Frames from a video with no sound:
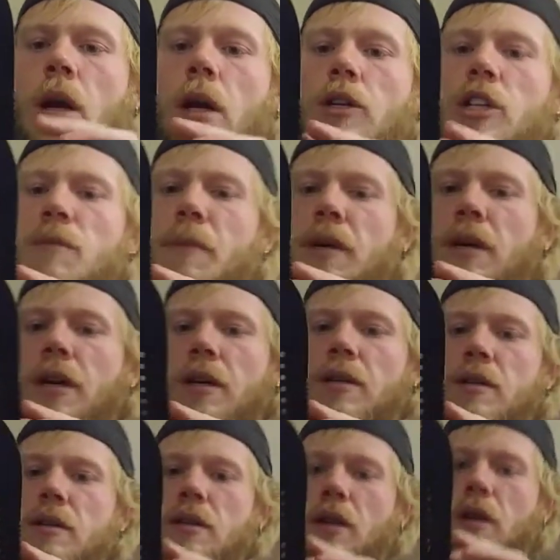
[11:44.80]
just
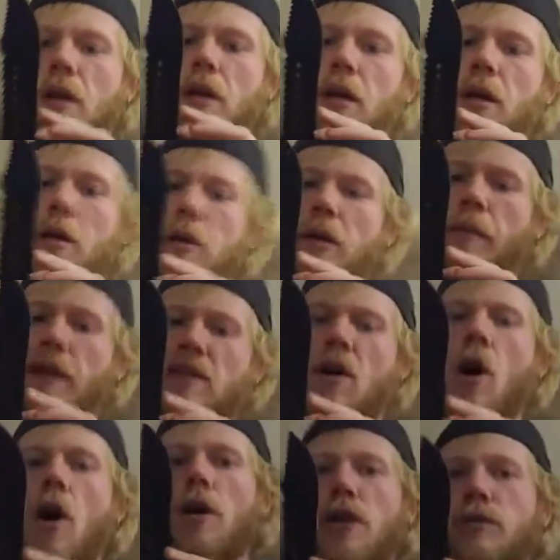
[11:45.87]
because it makes it
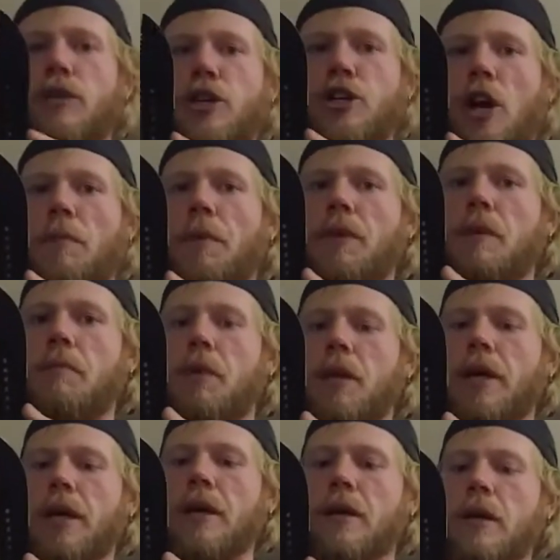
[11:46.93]
hard to resharpen the
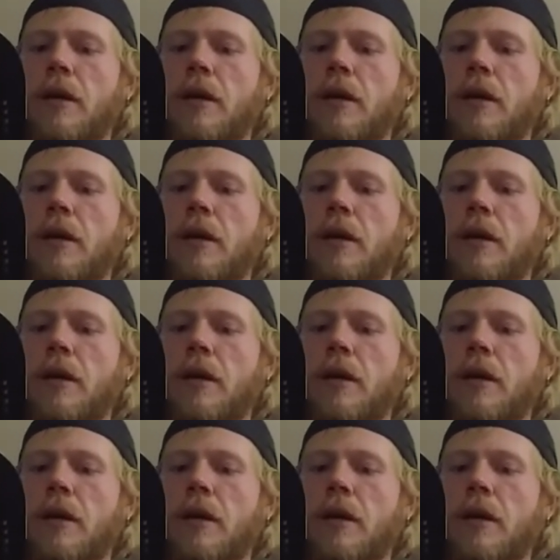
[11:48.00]
blade.